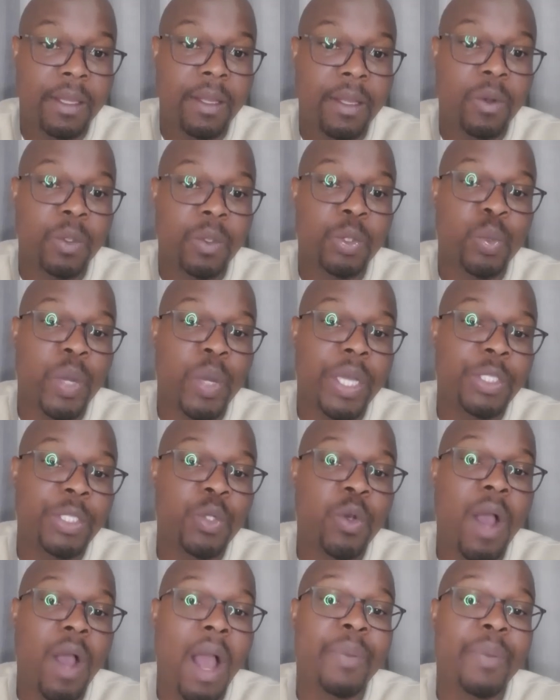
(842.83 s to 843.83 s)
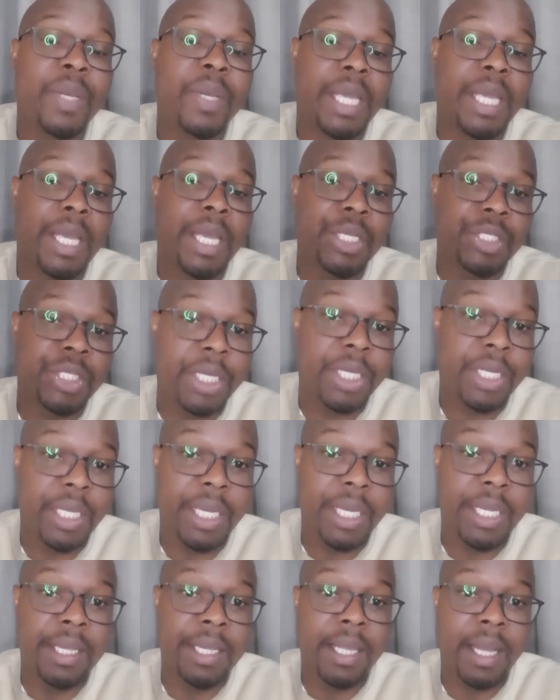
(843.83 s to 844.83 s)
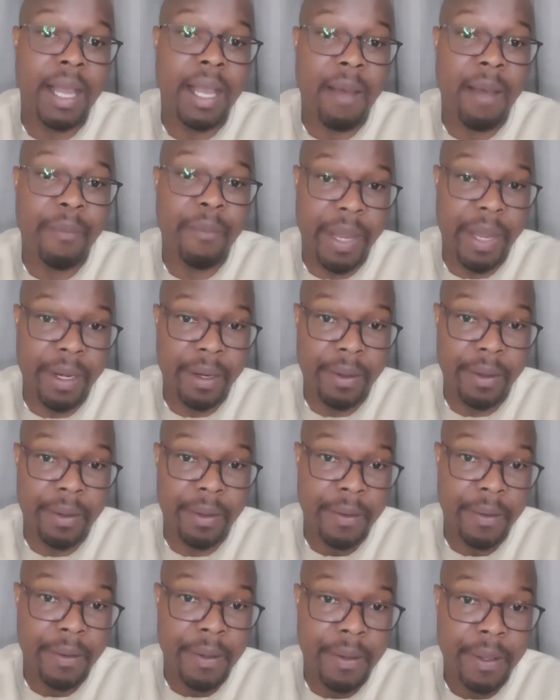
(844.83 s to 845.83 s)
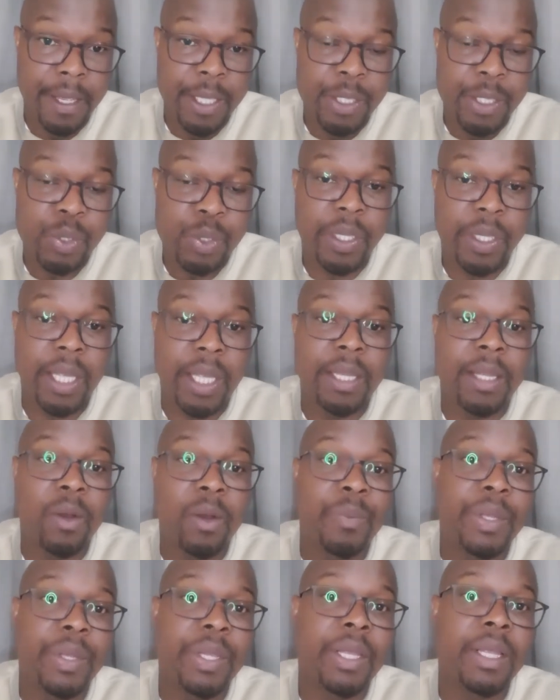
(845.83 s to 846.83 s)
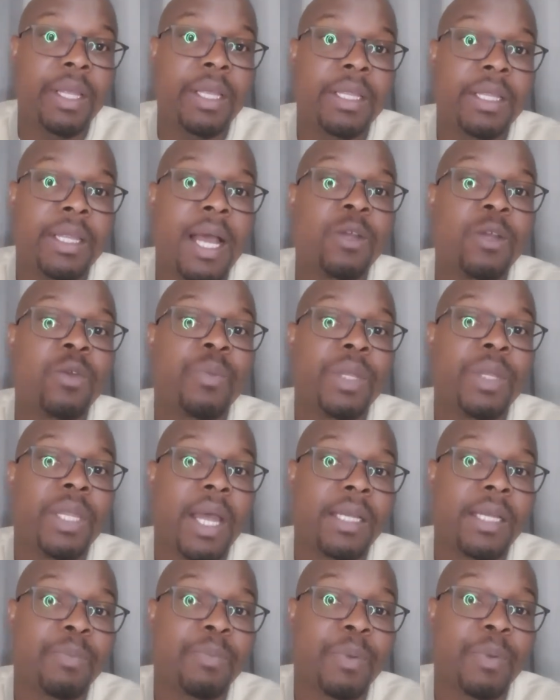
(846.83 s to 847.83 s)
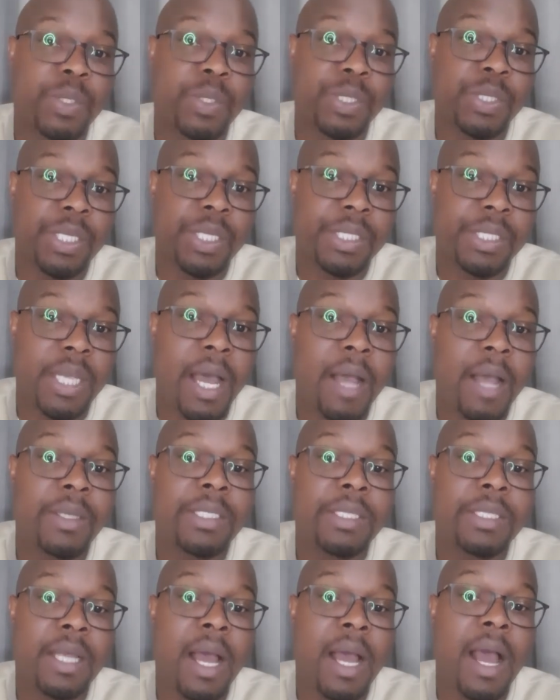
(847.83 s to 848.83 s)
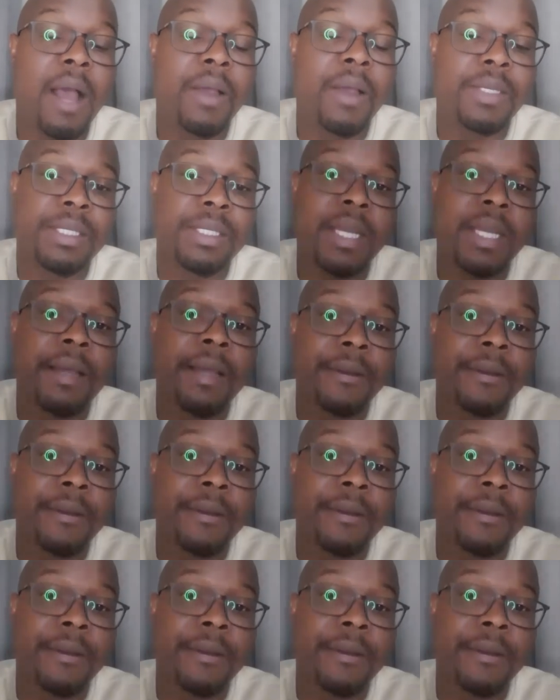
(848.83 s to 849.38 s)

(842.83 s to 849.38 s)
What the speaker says: do a new application in the company. So then there'll be that will be that process how it's done.